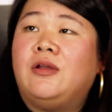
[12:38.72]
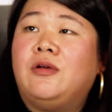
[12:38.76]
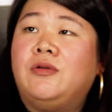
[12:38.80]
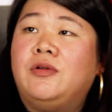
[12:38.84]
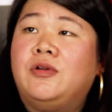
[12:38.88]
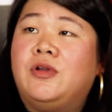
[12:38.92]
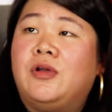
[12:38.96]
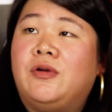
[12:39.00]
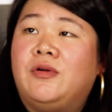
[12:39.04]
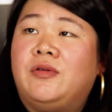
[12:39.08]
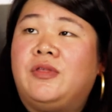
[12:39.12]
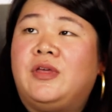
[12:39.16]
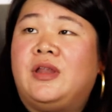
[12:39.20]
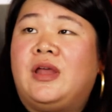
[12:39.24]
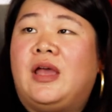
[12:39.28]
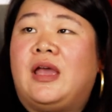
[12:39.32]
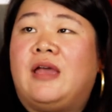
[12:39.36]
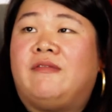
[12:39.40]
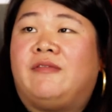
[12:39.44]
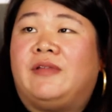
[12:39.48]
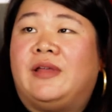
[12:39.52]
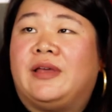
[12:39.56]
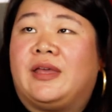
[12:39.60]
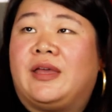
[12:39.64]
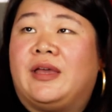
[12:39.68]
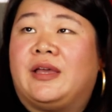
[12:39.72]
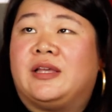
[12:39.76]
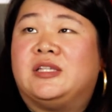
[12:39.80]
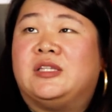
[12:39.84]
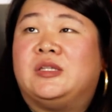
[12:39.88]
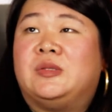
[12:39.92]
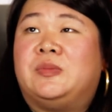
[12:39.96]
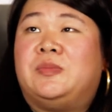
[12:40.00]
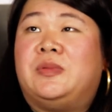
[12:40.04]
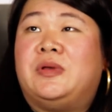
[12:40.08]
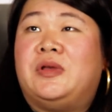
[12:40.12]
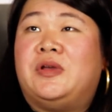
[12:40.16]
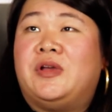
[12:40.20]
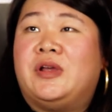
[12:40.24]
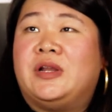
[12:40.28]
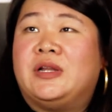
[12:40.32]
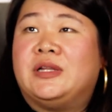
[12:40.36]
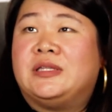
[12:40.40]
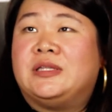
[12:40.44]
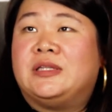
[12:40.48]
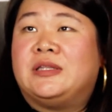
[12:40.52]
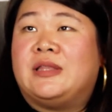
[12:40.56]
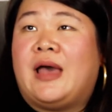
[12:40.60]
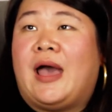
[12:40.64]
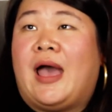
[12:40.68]
I don't know that I've like
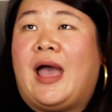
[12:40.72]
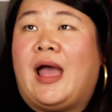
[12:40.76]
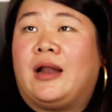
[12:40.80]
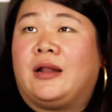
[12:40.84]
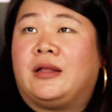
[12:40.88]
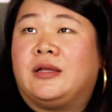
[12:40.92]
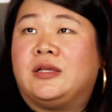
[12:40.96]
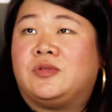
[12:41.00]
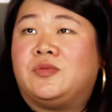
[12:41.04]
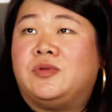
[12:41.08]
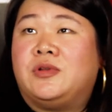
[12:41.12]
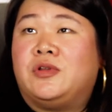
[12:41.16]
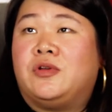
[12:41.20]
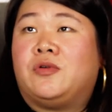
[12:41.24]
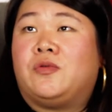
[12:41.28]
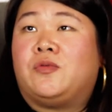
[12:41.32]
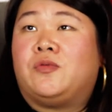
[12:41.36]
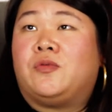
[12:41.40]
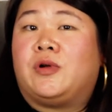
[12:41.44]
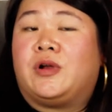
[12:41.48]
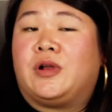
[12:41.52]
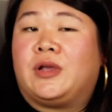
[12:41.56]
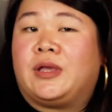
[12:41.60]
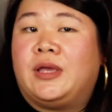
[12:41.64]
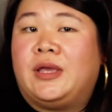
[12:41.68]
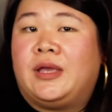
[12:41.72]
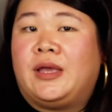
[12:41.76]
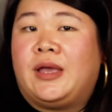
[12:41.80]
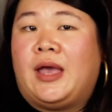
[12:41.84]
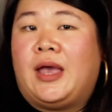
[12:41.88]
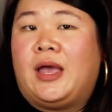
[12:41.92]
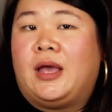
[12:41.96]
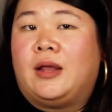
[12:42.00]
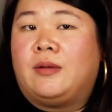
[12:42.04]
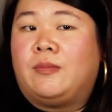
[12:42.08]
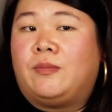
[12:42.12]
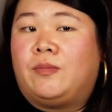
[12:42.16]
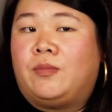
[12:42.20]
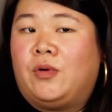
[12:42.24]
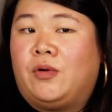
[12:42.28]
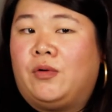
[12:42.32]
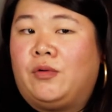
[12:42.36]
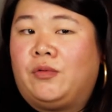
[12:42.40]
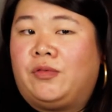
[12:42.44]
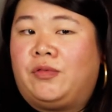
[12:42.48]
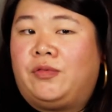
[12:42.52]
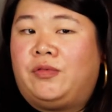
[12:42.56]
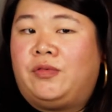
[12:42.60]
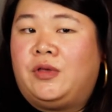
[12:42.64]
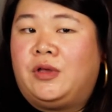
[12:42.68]
experienced that because when you're working at
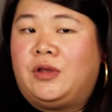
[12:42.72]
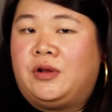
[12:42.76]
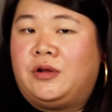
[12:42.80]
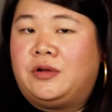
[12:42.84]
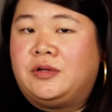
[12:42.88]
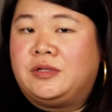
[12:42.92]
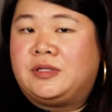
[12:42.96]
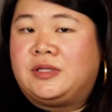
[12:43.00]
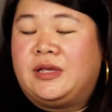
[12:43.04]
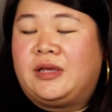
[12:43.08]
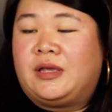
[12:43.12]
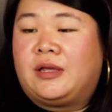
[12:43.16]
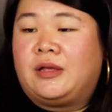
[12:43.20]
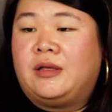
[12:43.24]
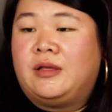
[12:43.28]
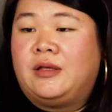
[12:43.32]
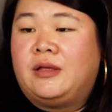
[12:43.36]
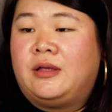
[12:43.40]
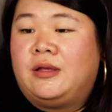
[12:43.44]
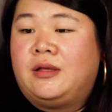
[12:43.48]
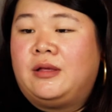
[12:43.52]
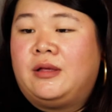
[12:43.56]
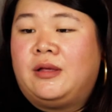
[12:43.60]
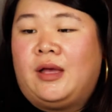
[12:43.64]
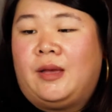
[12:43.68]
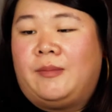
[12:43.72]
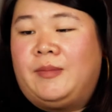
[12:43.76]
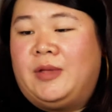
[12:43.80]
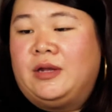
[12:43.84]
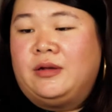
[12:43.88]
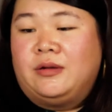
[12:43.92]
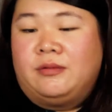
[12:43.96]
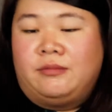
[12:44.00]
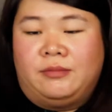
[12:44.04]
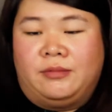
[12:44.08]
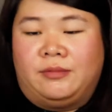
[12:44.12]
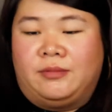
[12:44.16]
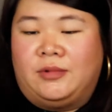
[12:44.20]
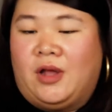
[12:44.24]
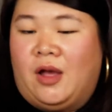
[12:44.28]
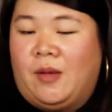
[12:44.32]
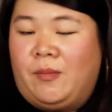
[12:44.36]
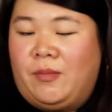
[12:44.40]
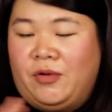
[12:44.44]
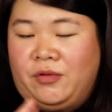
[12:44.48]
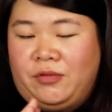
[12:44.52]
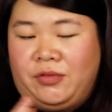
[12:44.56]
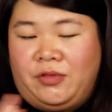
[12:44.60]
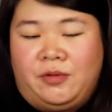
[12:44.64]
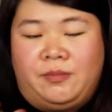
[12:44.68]
both theaters, like, I mean,
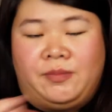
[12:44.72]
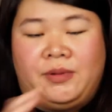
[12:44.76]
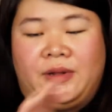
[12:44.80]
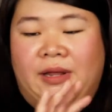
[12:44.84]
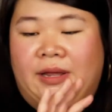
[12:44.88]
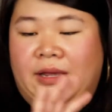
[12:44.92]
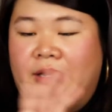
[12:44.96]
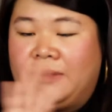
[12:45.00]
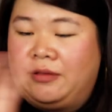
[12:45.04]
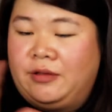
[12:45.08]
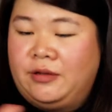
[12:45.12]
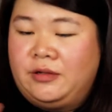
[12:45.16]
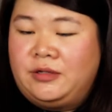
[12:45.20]
not both theaters, but like right.